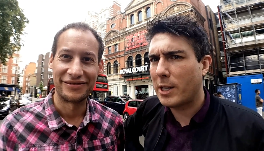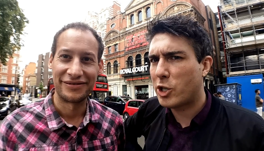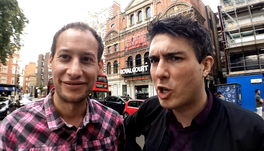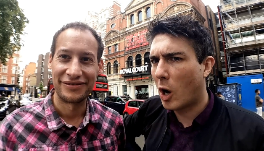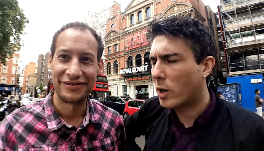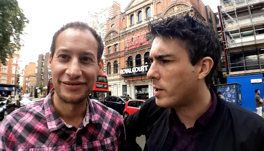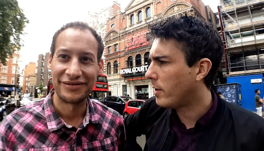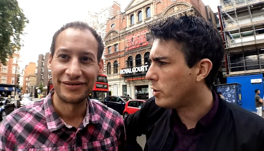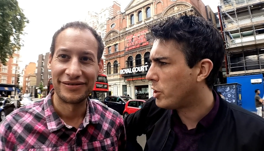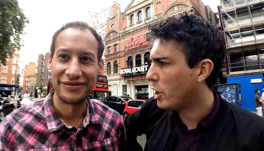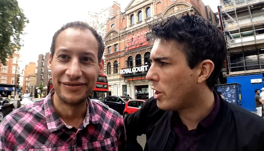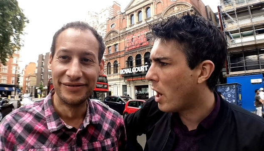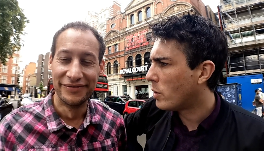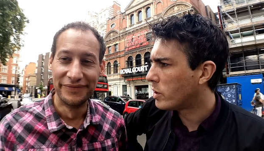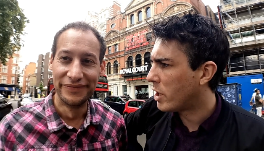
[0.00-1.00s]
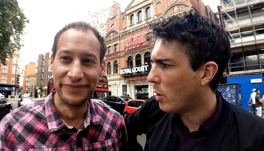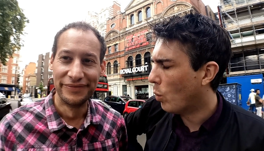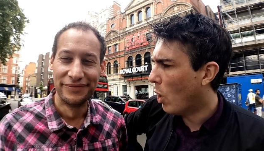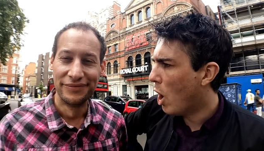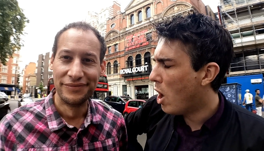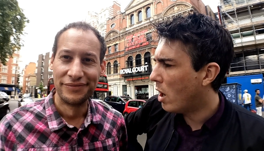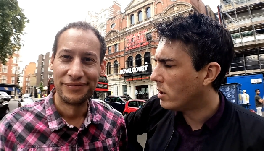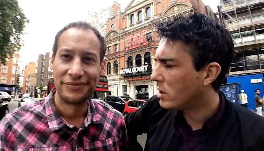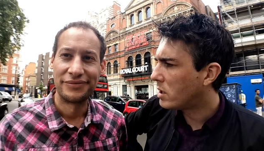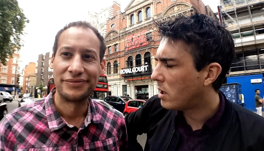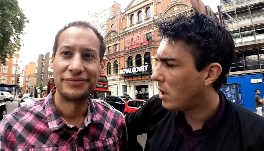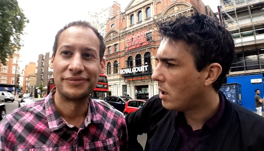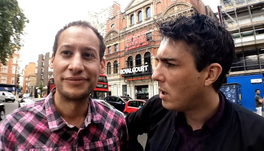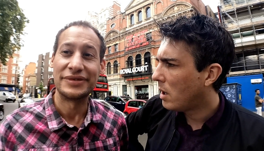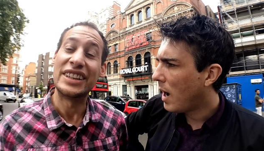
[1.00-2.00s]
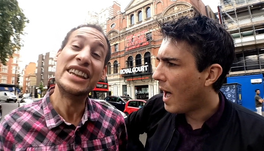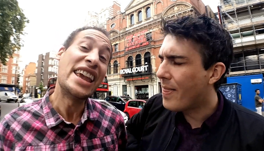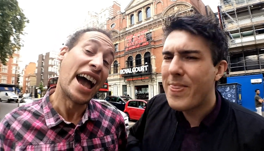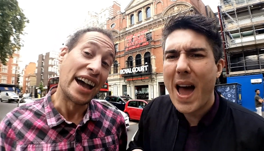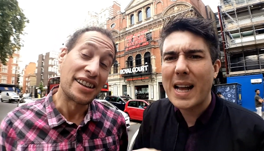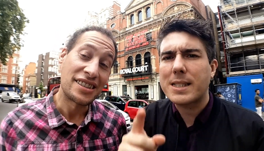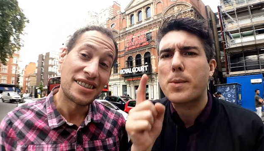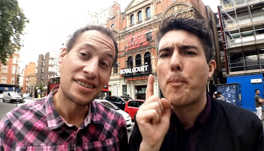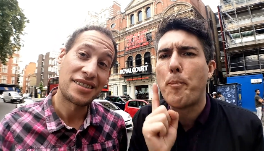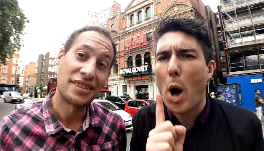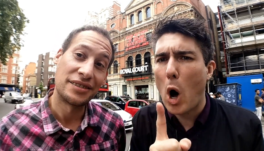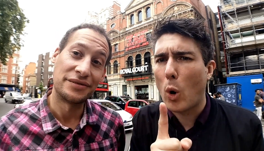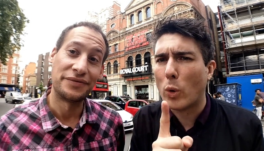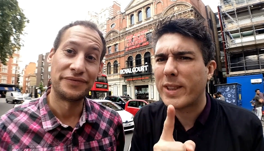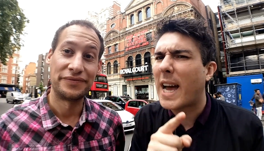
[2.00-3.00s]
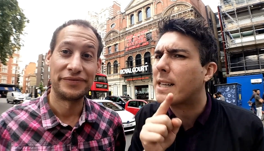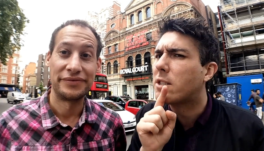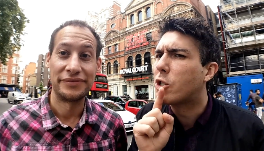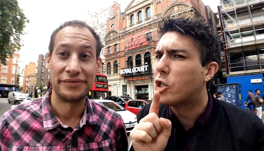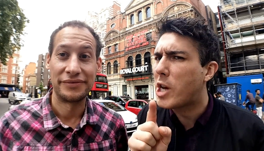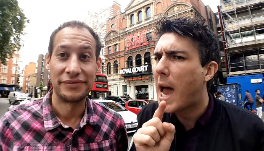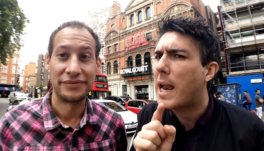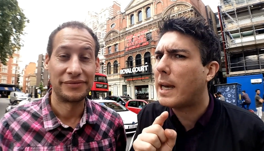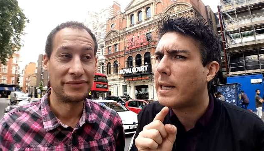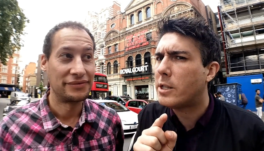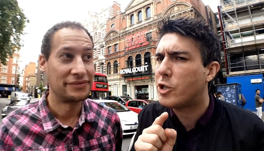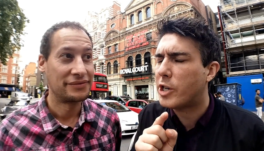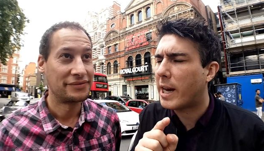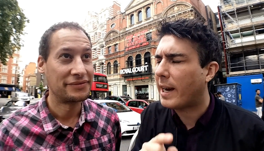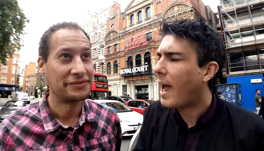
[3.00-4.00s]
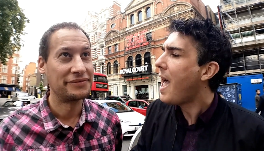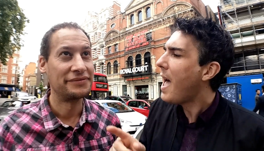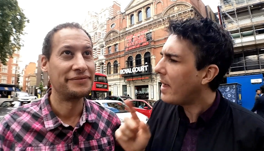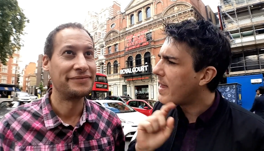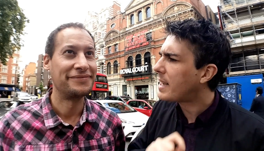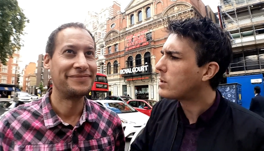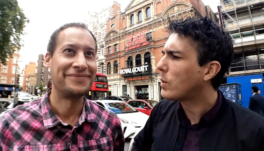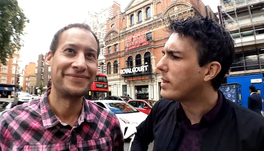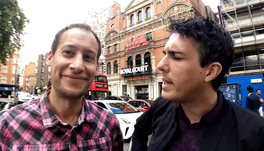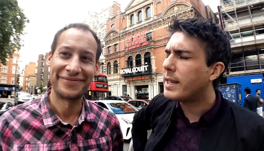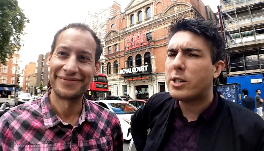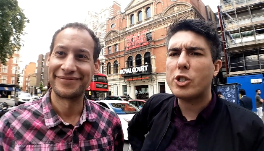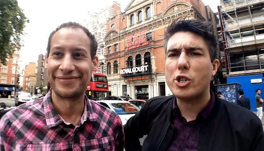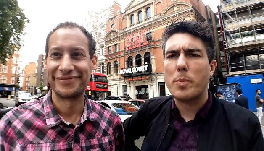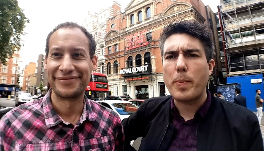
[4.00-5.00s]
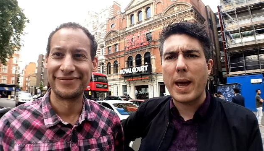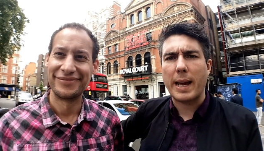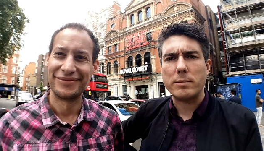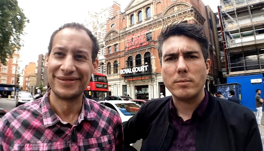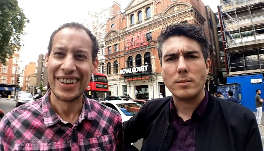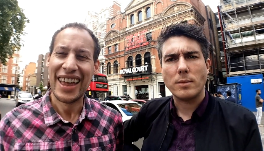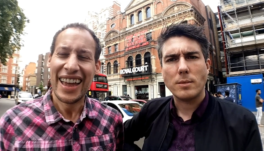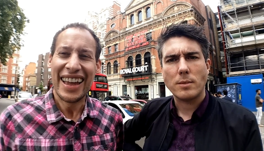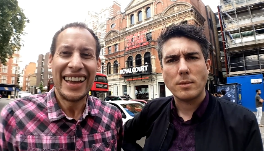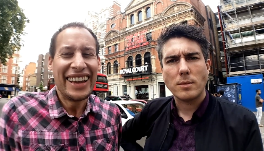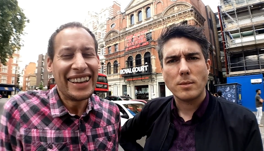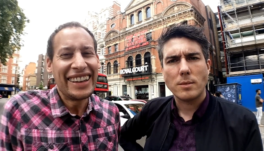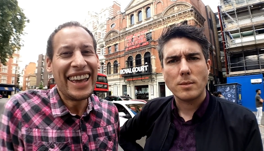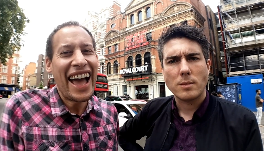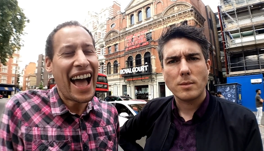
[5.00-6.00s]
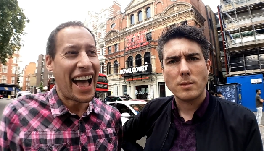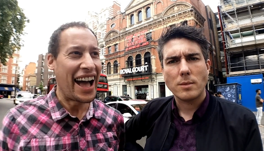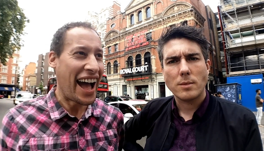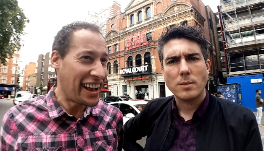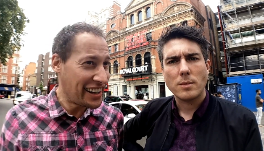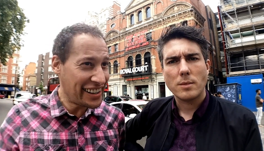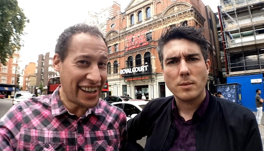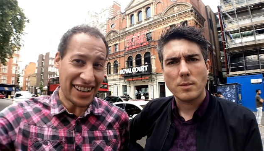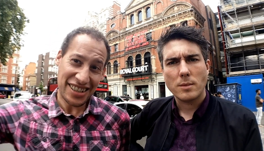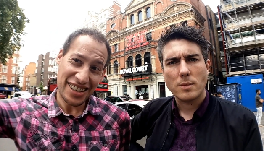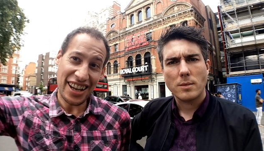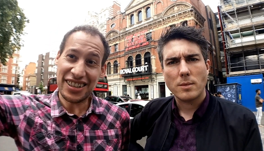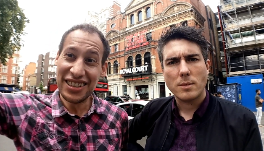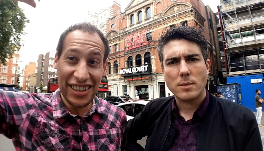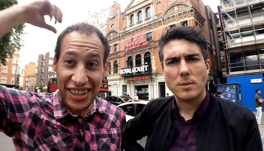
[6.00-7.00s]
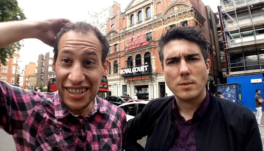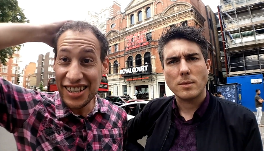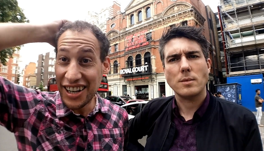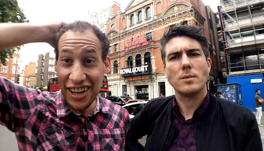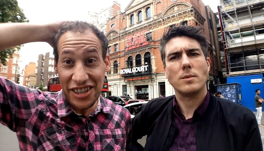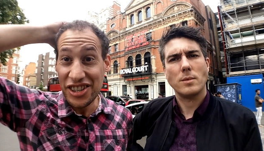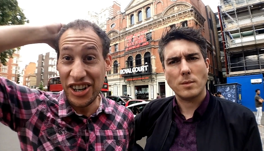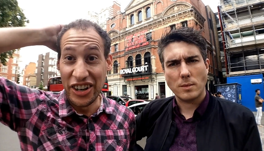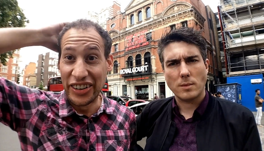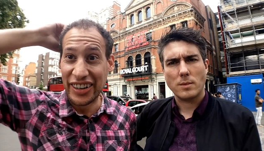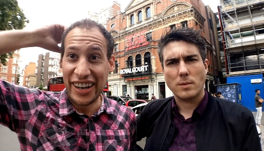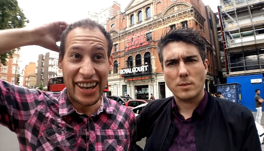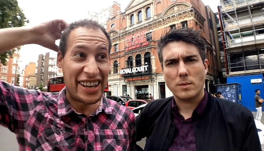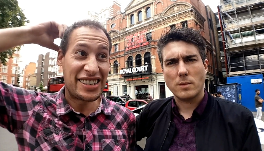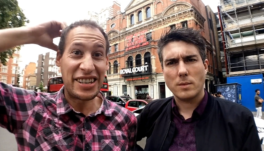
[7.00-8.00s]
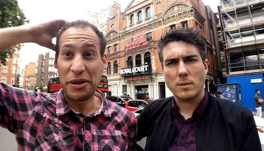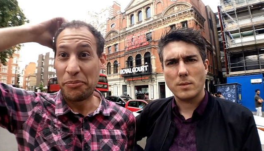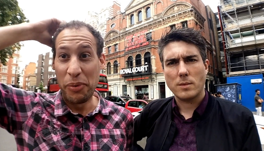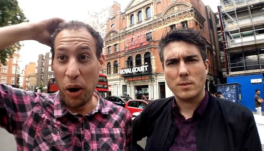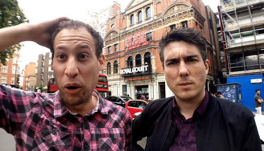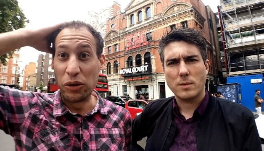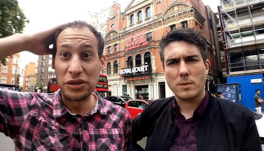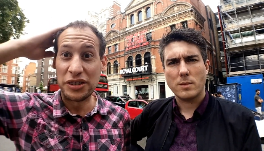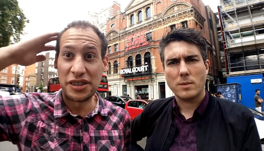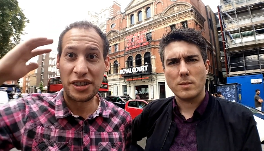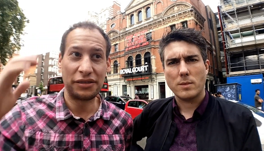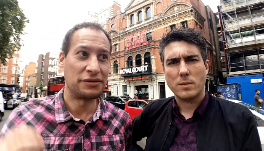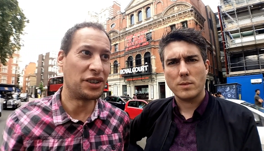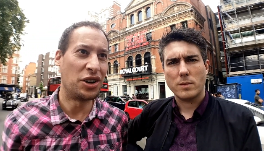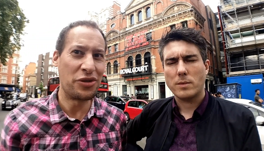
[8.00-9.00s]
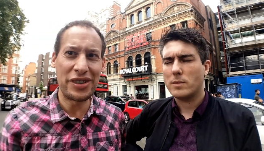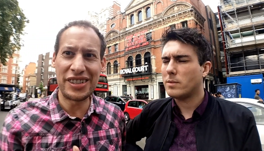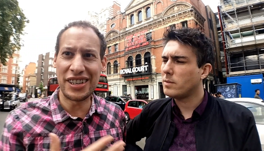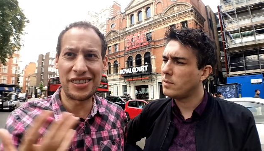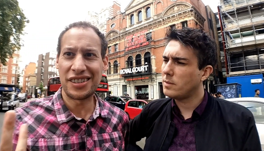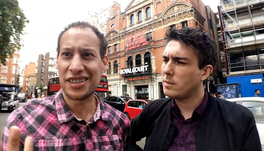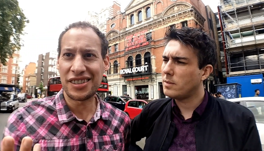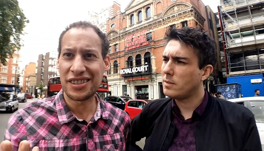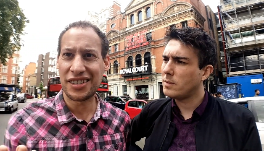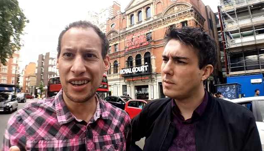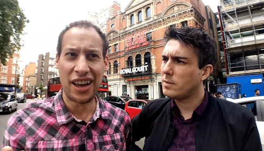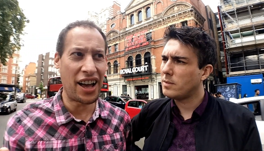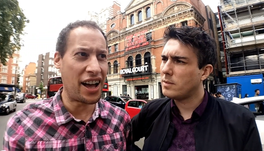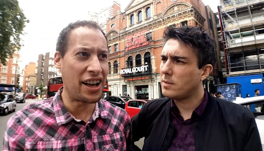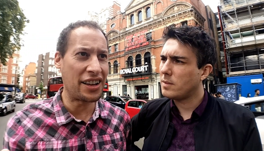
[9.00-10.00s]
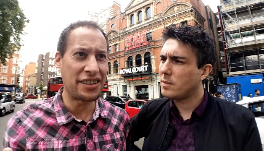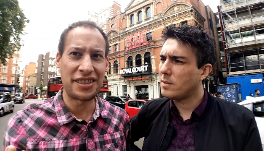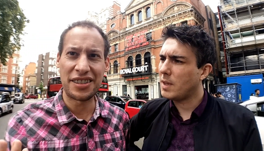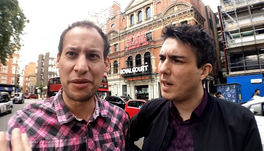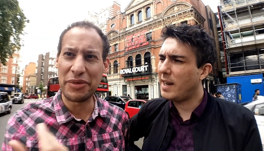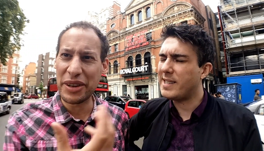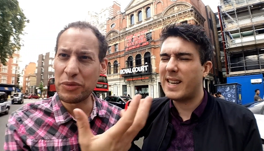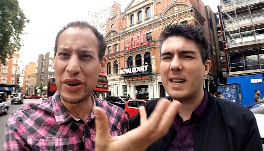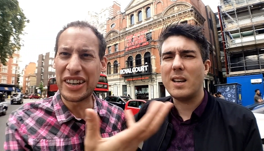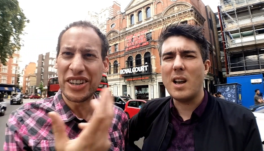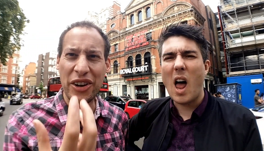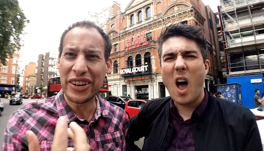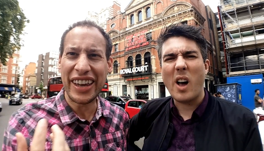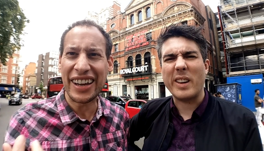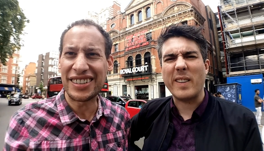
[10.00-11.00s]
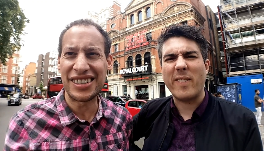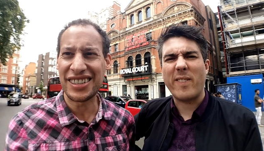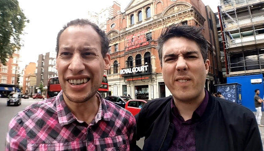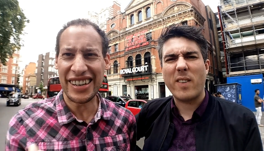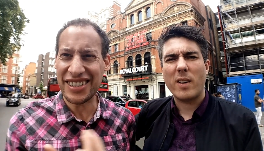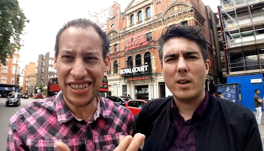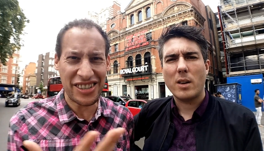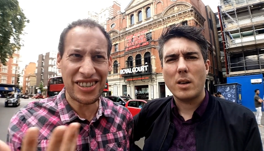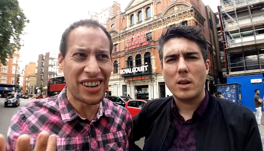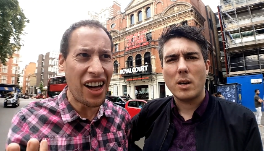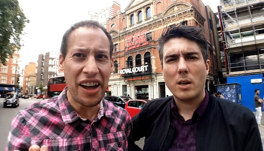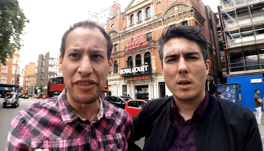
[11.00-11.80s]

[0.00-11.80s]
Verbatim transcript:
Speaker 1: be a shock to, to those that weren't? And yes. that's bold, that's challenging, and that's what theatre should be.
Speaker 2: Yeah, and I guess that's the discussion. Is it bold or is it just uh, something is it we life? don't get to see? It's just